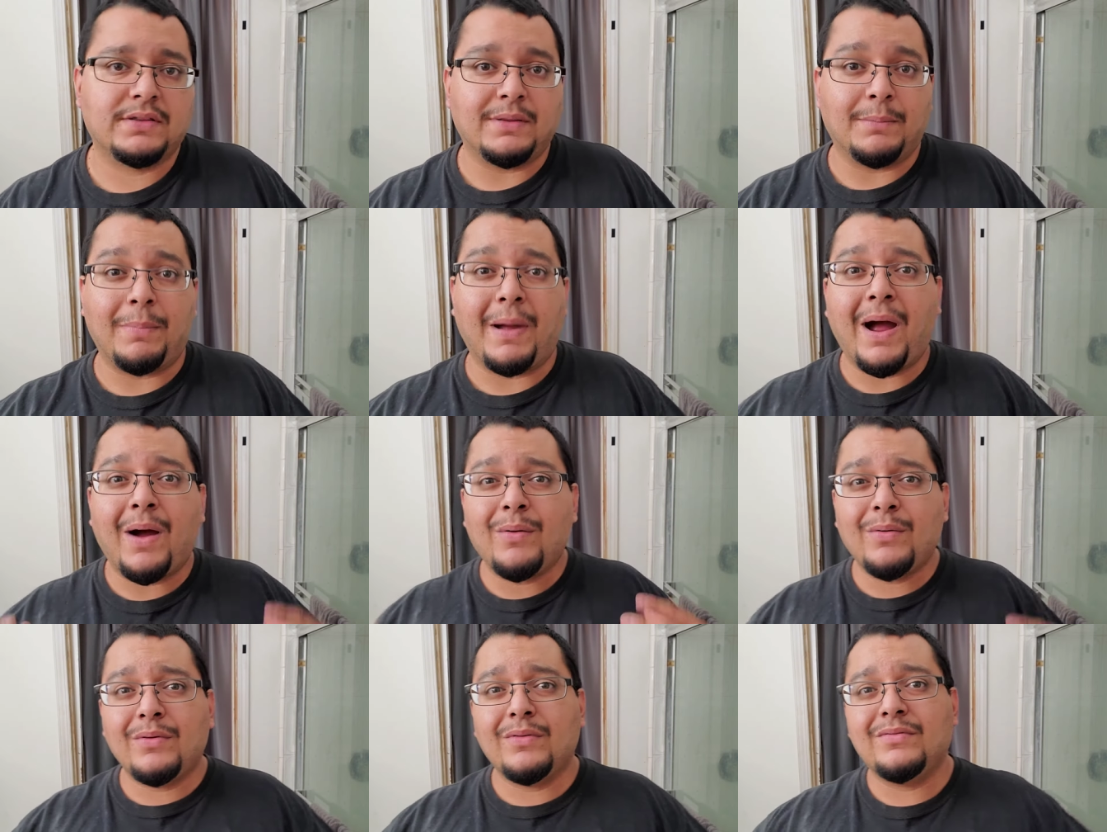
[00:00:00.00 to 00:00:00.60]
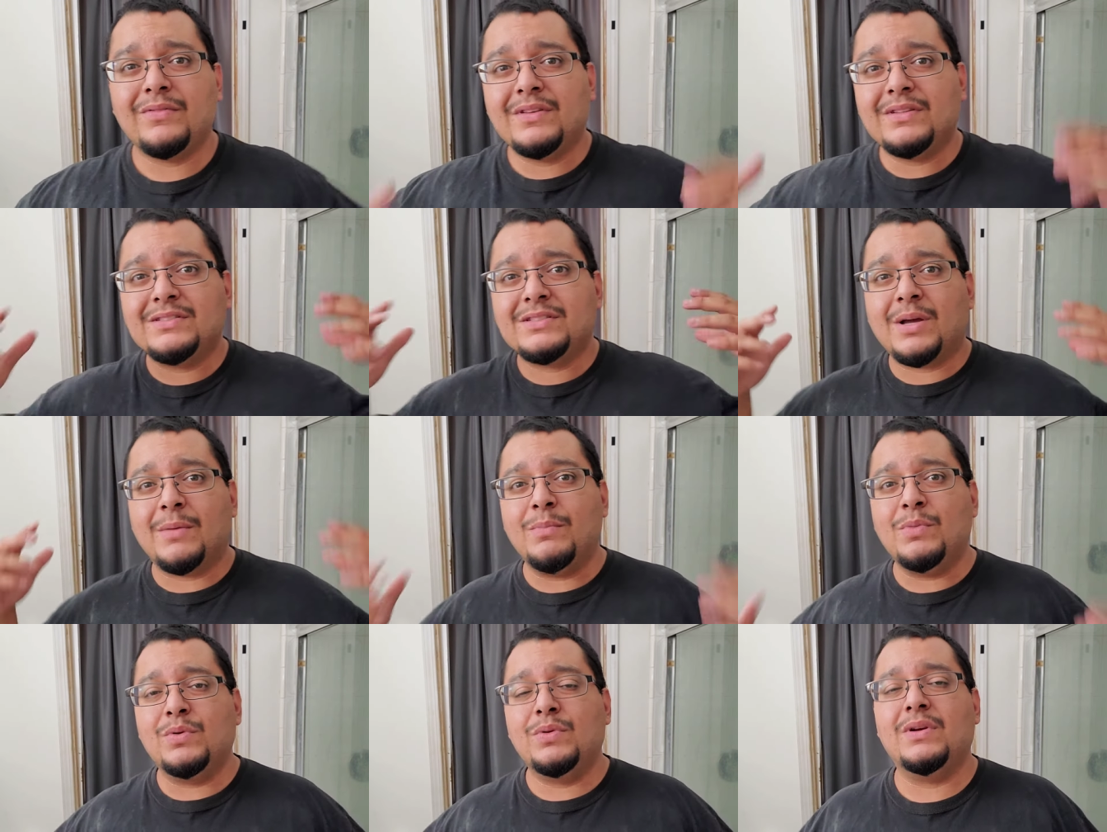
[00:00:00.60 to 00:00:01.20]
the power of this
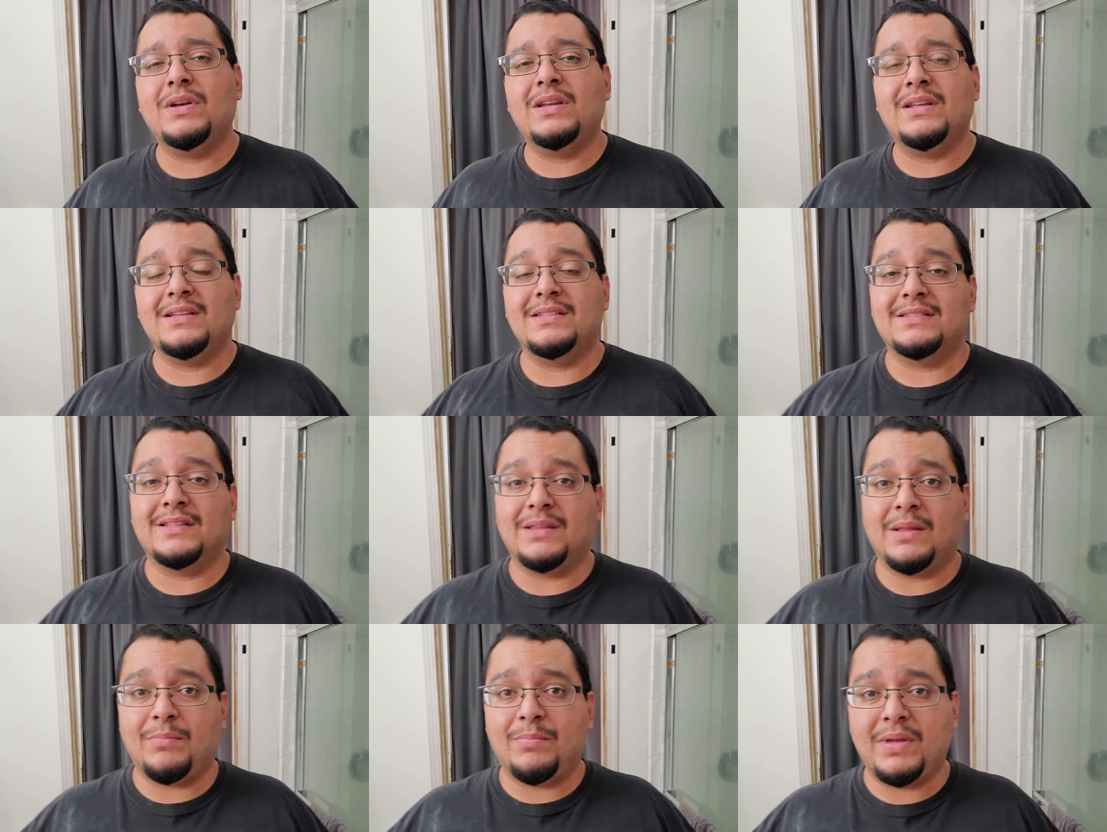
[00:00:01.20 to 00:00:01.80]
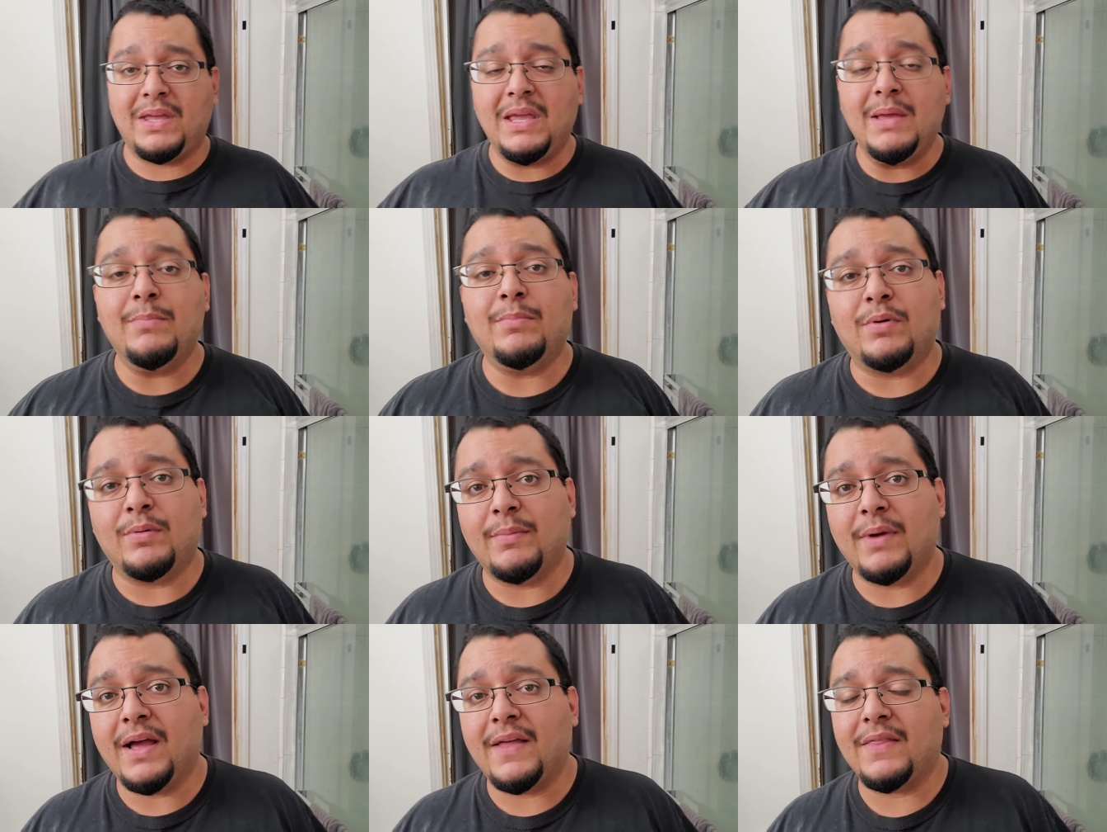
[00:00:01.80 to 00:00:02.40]
community is in the
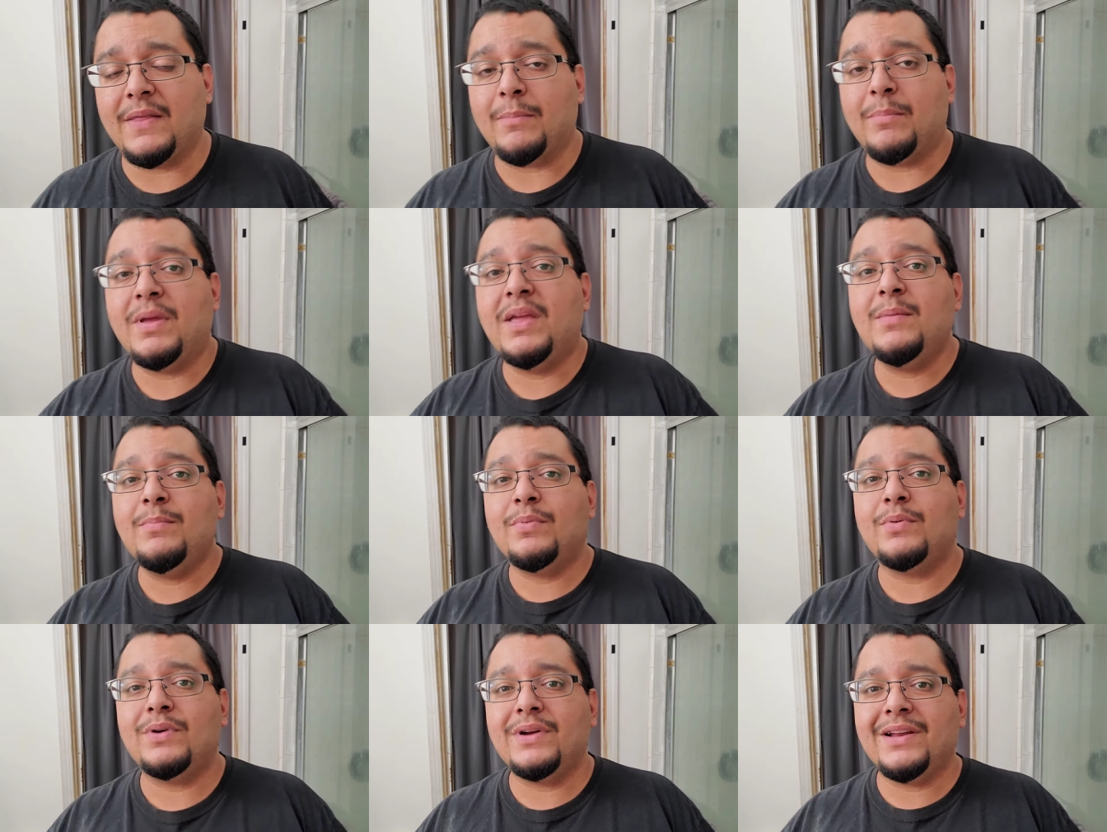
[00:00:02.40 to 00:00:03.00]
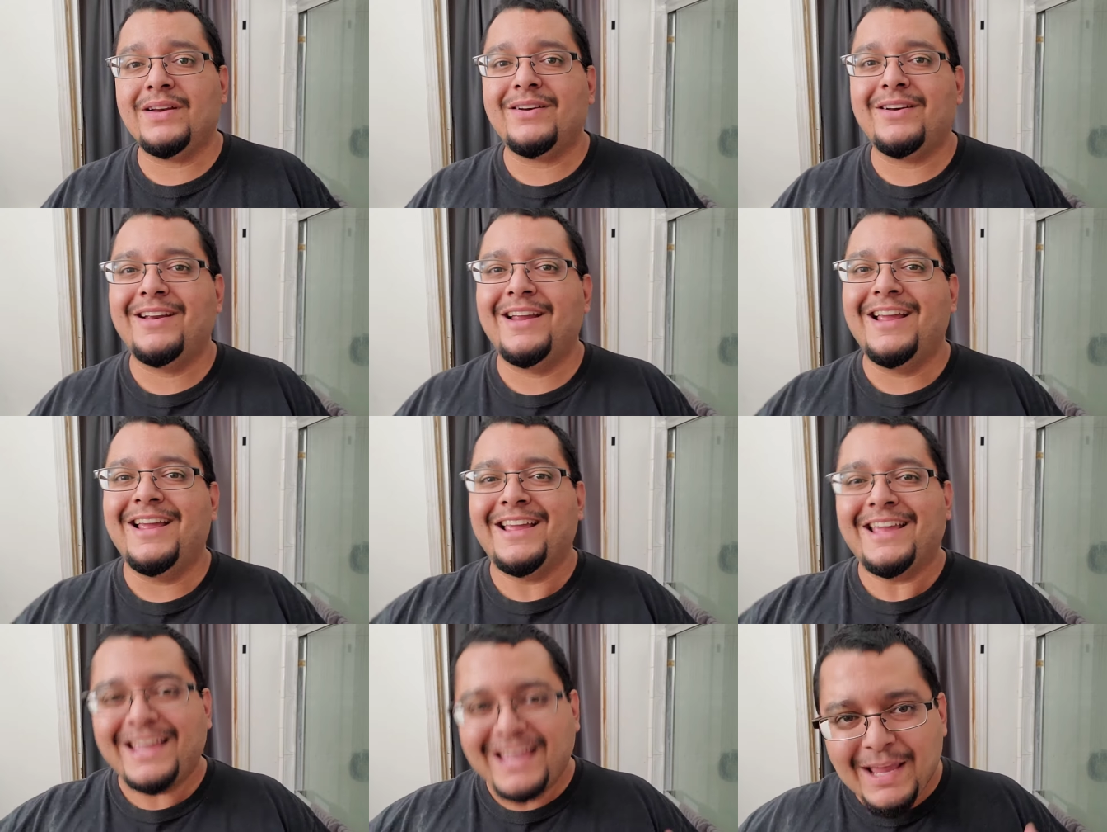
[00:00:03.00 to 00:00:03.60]
people man the people here
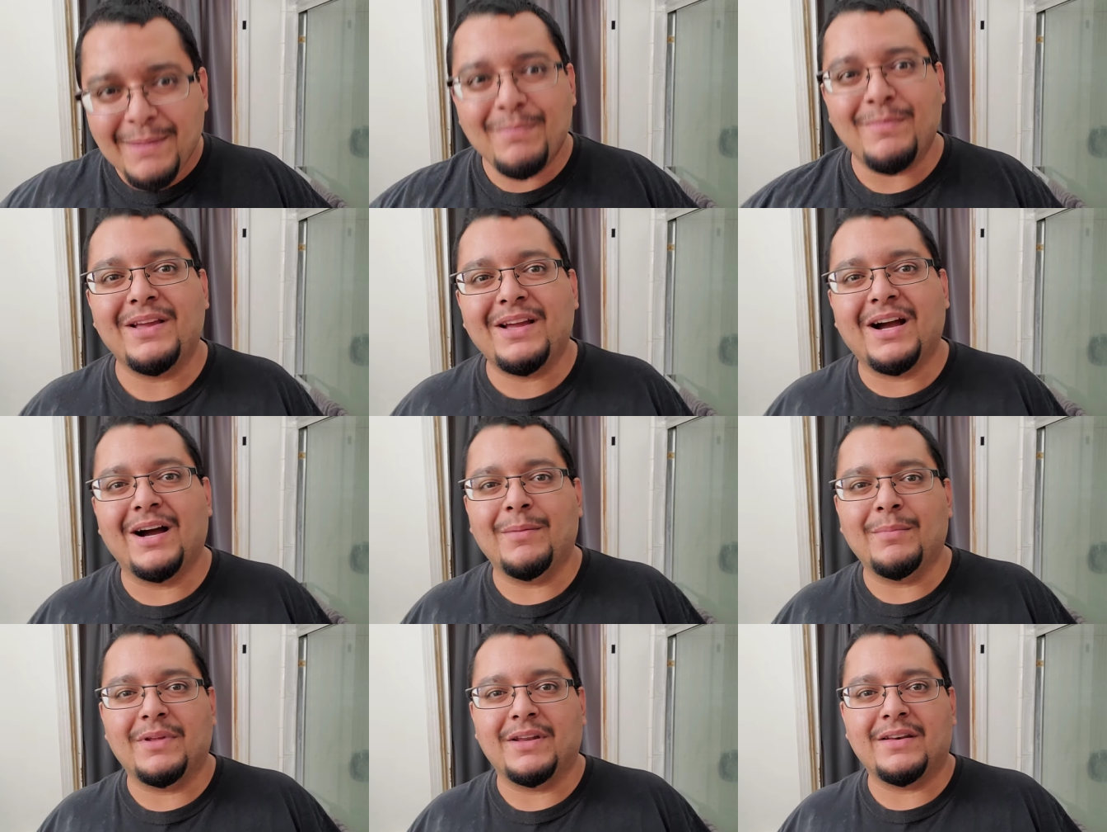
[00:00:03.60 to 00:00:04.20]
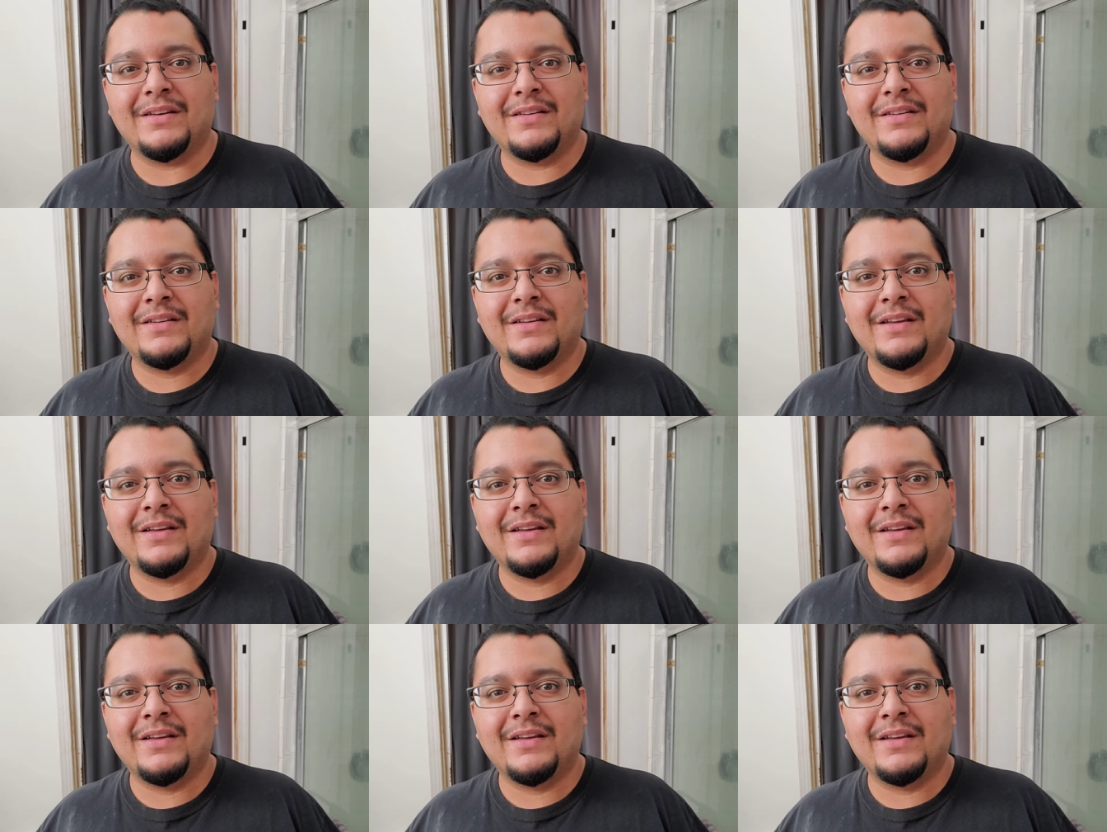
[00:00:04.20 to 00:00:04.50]
keep me coming